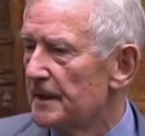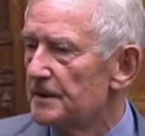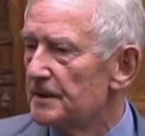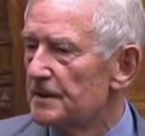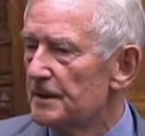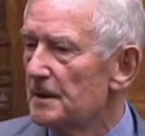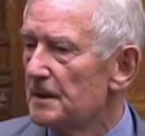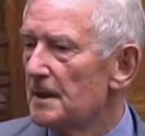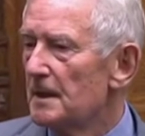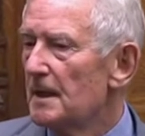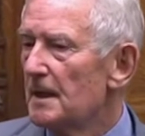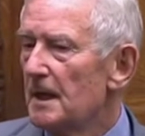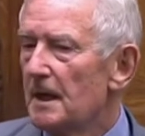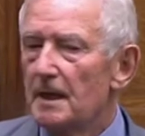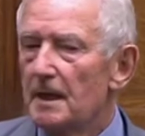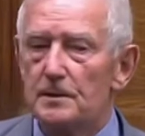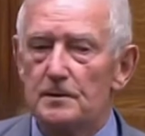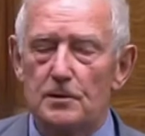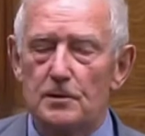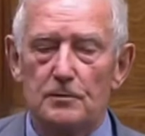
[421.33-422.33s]
Centre.
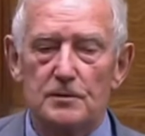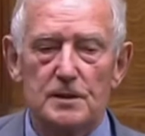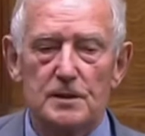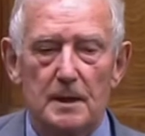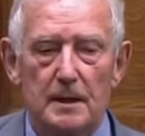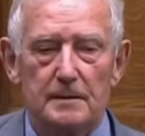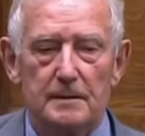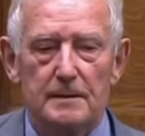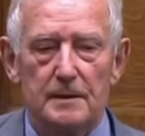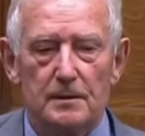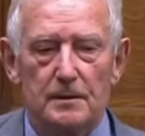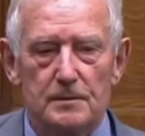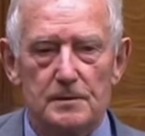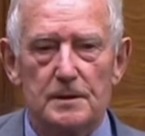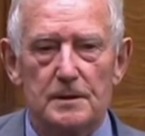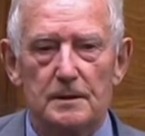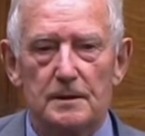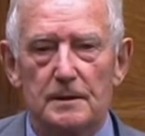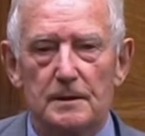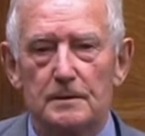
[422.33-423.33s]
And of course,
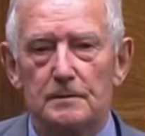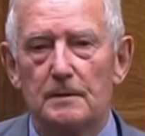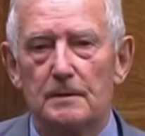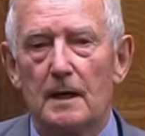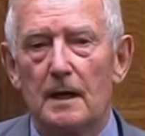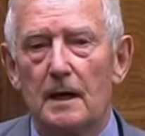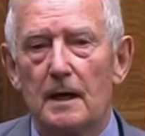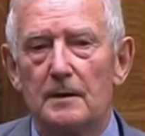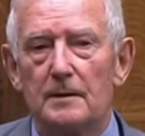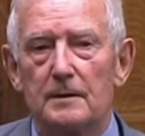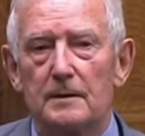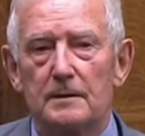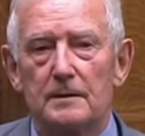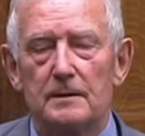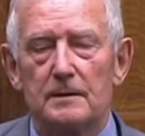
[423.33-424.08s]
those who are